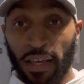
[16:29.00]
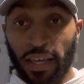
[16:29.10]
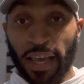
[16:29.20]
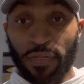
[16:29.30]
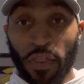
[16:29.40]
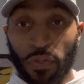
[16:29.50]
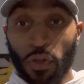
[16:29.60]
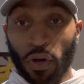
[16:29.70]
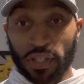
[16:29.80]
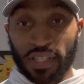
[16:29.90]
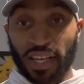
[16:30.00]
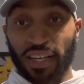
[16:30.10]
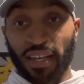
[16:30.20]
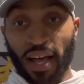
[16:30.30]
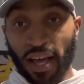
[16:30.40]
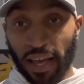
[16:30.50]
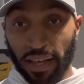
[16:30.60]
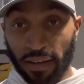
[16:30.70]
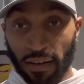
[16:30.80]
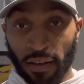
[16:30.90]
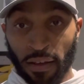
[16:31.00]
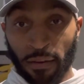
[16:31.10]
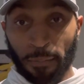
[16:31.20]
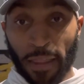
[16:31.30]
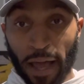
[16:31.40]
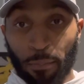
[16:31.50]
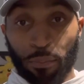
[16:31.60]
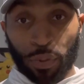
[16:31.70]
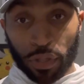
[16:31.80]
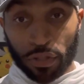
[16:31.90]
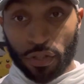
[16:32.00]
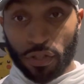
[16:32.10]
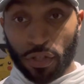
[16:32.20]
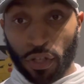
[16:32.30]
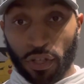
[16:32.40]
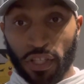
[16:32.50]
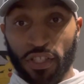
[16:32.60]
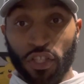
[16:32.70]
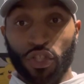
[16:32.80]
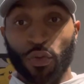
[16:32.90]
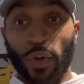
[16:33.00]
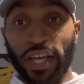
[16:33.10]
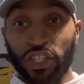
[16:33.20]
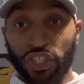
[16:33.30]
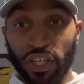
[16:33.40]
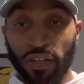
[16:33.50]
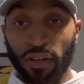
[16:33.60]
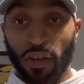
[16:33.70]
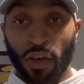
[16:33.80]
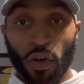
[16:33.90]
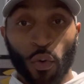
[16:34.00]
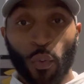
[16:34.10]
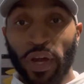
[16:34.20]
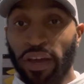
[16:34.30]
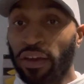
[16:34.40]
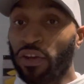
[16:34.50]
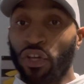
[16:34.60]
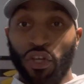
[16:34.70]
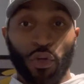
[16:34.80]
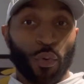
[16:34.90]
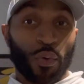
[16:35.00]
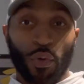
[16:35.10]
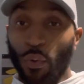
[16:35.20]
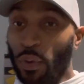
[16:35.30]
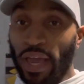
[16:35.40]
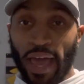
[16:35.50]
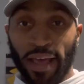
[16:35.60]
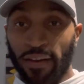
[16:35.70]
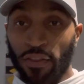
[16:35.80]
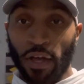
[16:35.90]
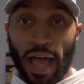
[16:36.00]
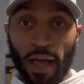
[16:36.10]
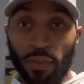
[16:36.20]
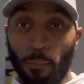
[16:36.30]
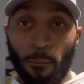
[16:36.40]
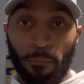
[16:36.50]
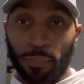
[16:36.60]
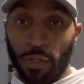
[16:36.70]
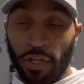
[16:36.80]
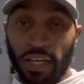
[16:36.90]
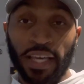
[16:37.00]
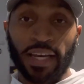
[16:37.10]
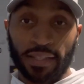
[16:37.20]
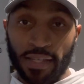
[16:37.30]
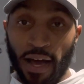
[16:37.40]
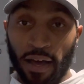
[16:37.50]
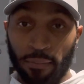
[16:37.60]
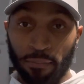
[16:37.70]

get the thoughts in line that puts the situation where you get the needed time.